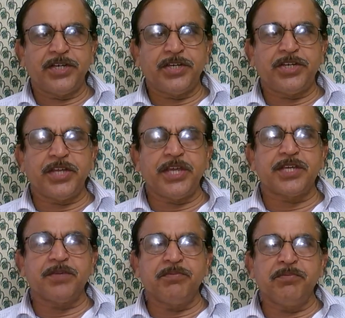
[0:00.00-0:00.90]
take
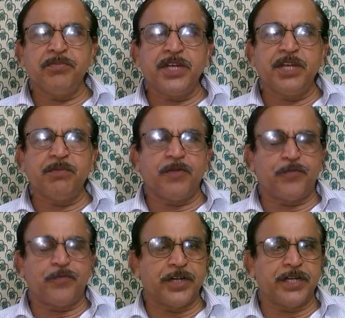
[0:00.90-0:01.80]
minimum
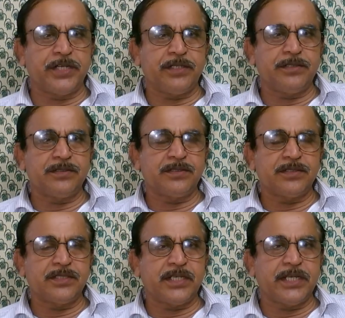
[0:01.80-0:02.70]
food
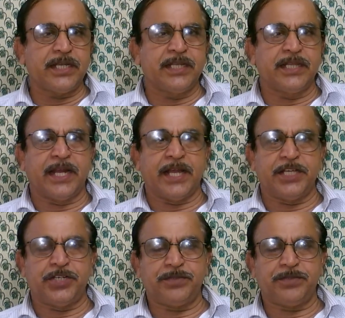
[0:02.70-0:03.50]
in the night.